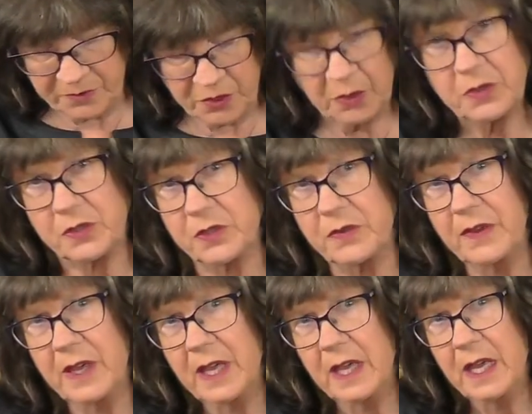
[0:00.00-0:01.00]
Joseph,
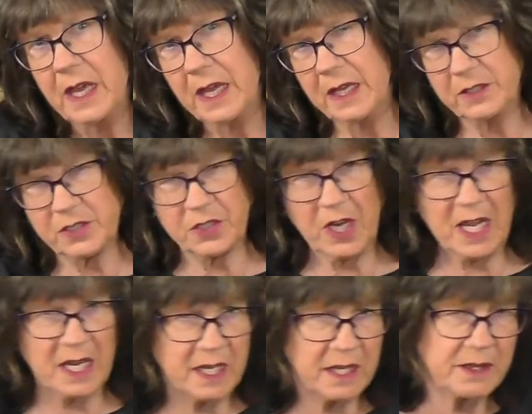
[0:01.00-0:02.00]

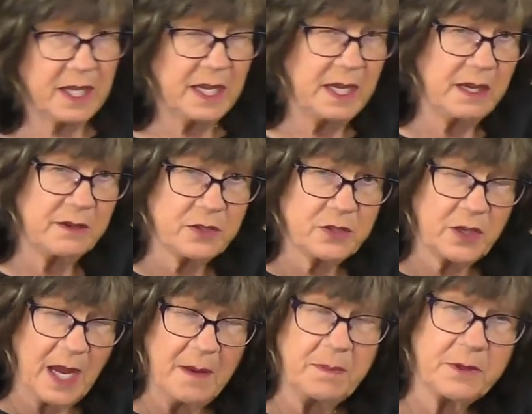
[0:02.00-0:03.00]
instead they
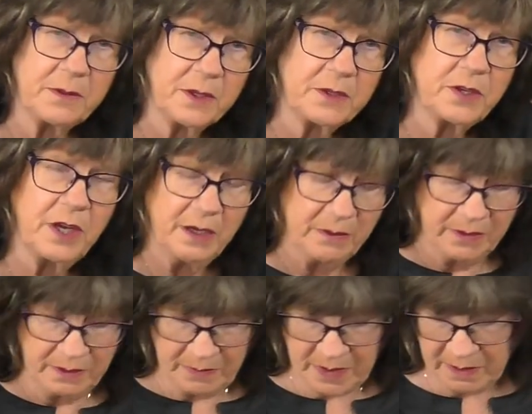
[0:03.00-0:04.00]
escaped the
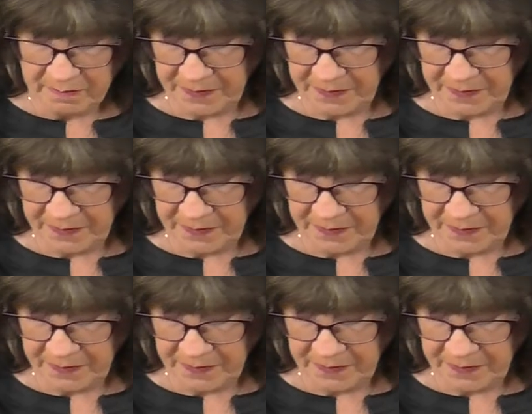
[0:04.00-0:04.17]
terror of